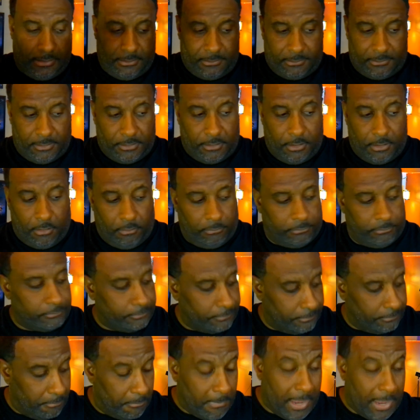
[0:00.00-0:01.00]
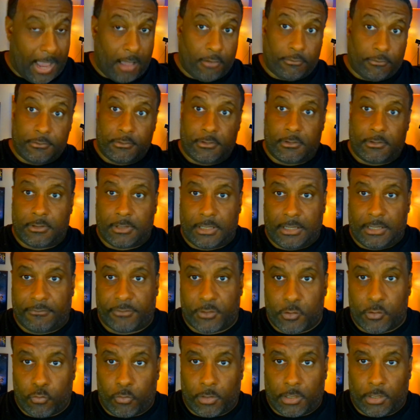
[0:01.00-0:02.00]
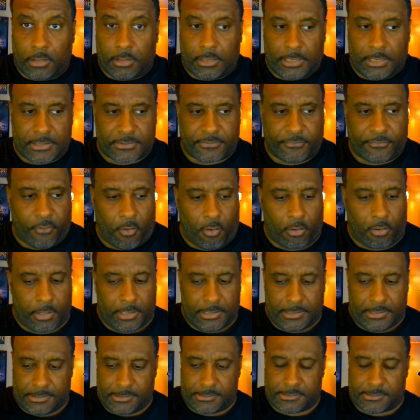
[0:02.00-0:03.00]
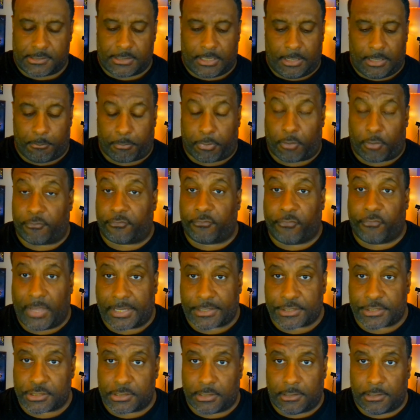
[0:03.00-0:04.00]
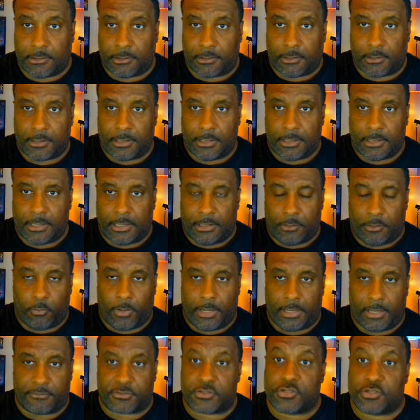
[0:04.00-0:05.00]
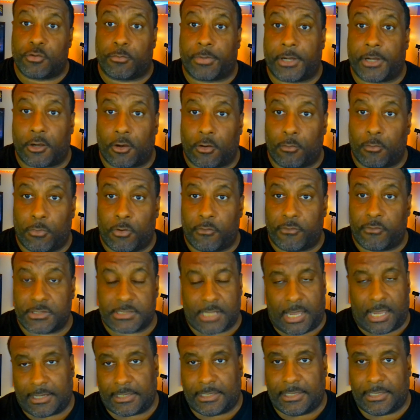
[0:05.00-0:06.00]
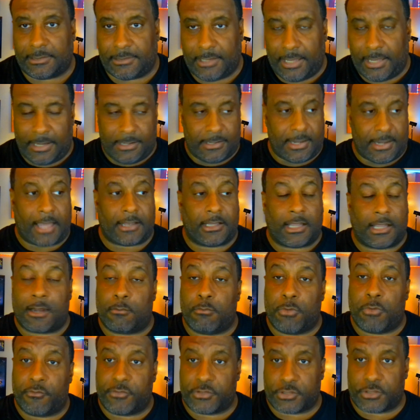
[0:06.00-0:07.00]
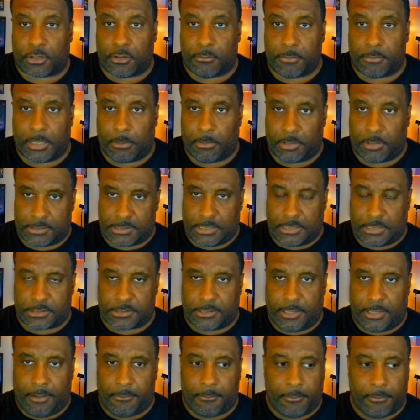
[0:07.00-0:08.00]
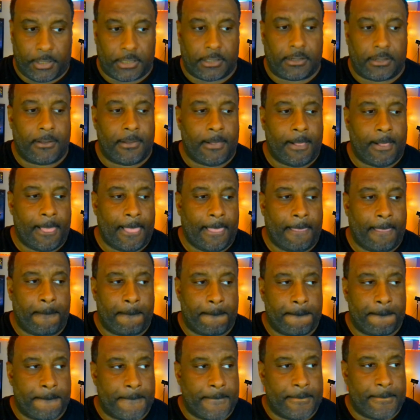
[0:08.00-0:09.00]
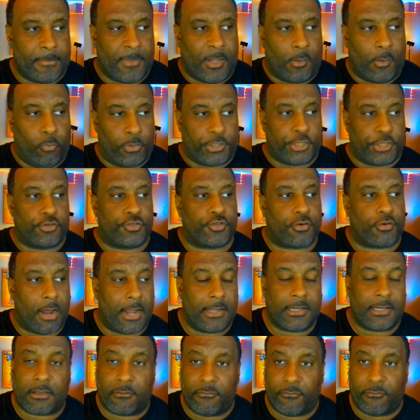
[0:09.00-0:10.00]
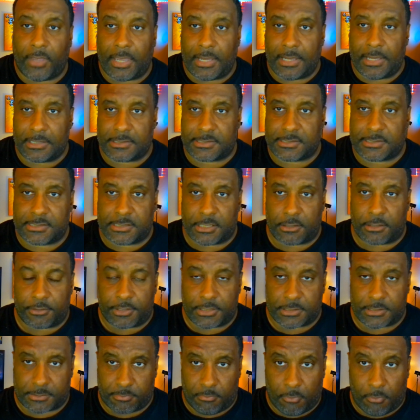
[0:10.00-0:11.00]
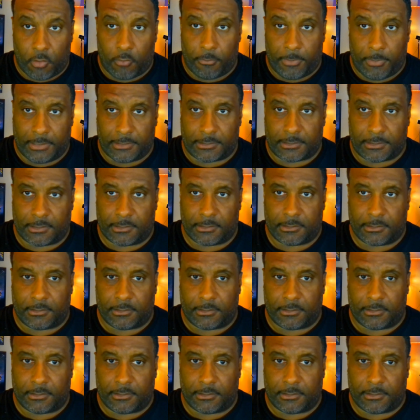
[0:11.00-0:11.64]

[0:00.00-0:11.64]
you know, mountain, if you will, as far as perfection in the way of superhero movies. I get that. Not a lot of movies are going to be able to touch that. But when you're trying to convey a serious moment,